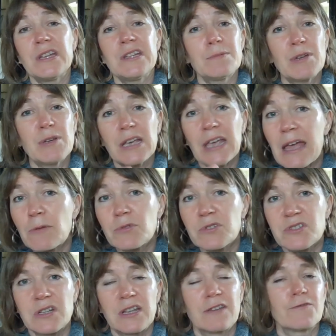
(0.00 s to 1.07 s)
need a bit of
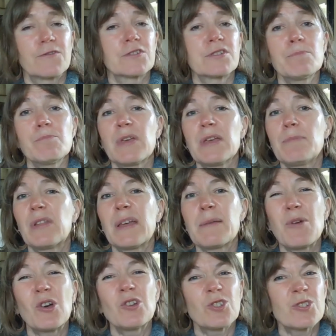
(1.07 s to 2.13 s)
counselling. For some people, they
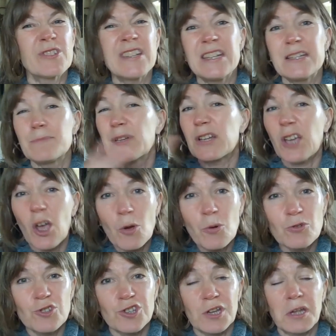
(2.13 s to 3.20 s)
might just need a bit of
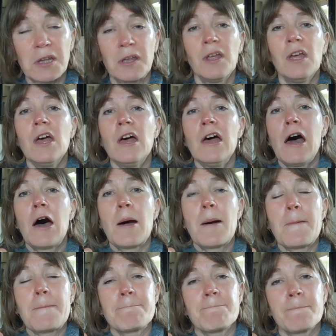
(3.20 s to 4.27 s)
coaching.
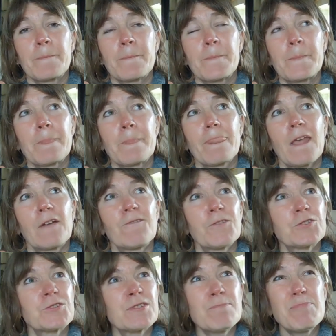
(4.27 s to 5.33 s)
For
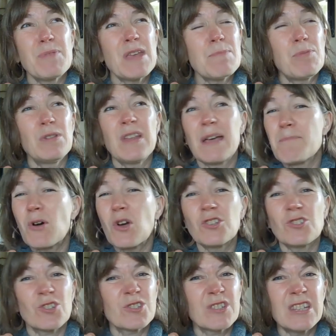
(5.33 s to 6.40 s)
some people, they might
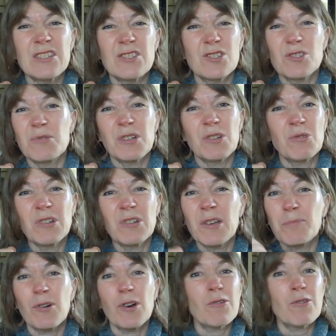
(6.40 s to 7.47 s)
just need to do an online
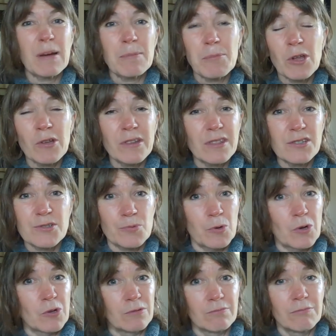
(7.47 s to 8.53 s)
program like this
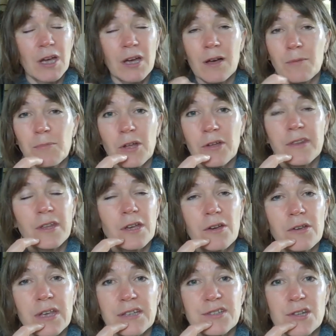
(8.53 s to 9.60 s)
one, like the Go
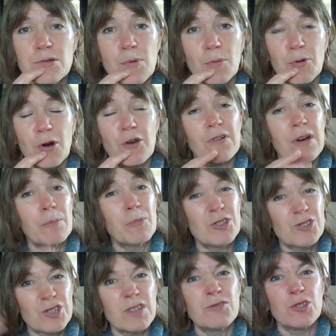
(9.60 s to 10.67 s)
Get Sober program,
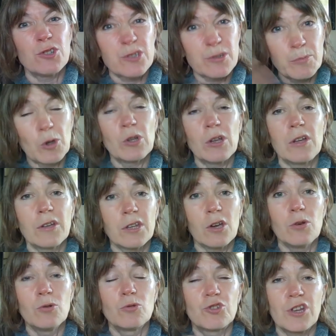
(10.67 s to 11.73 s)
which gives you some online
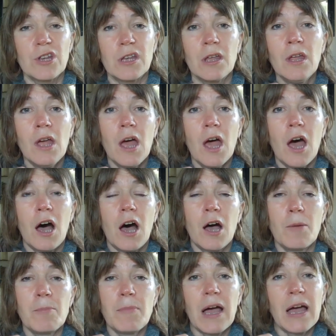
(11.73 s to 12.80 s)
coaching
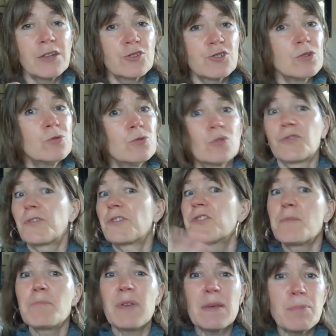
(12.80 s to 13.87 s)
and tools. For
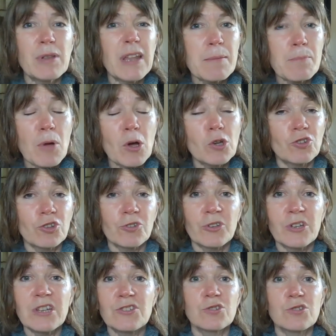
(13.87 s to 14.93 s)
some people, they might just
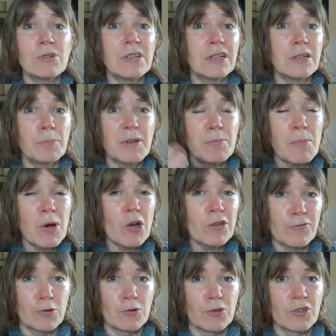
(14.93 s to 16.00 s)
need to do a little bit of
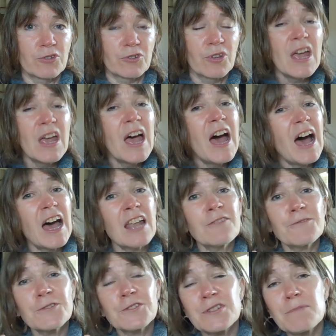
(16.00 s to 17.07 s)
mindfulness.
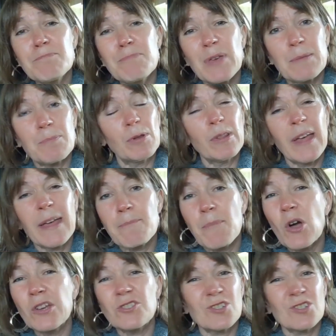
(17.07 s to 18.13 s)
And for some people, they
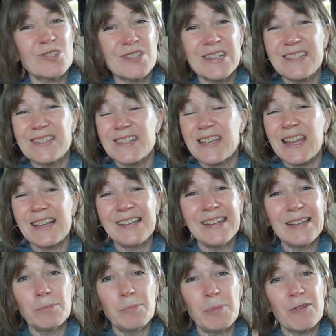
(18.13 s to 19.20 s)
might just need to get a
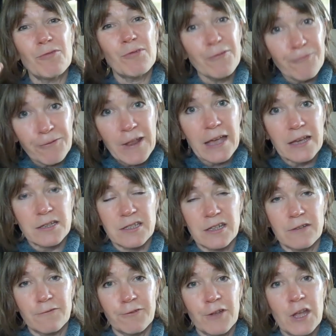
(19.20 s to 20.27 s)
little bit
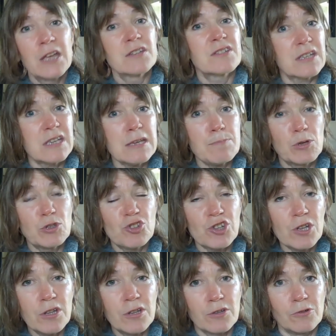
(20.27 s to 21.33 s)
reflective, to keep a
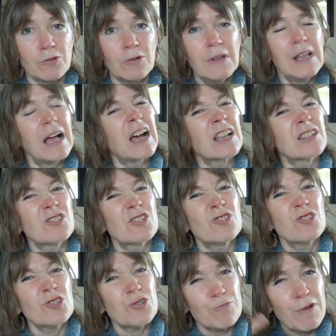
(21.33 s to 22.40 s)
journal and to
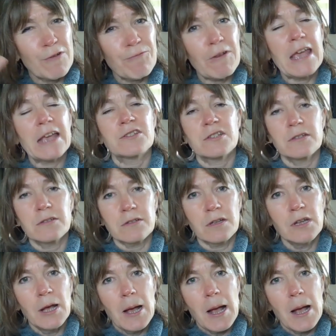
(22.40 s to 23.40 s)
just reflect and